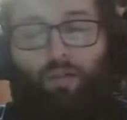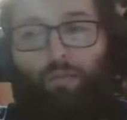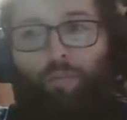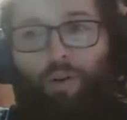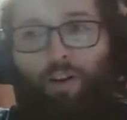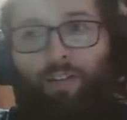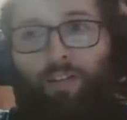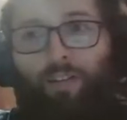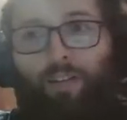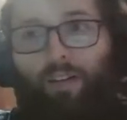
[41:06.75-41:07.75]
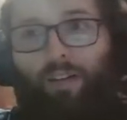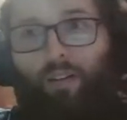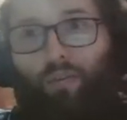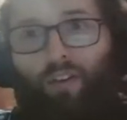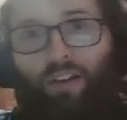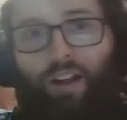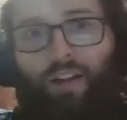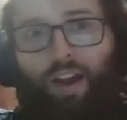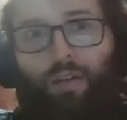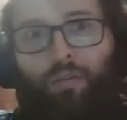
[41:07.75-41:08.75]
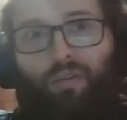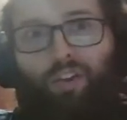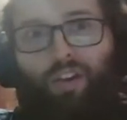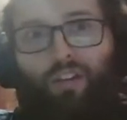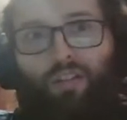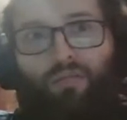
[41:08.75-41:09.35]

but I feel like that movie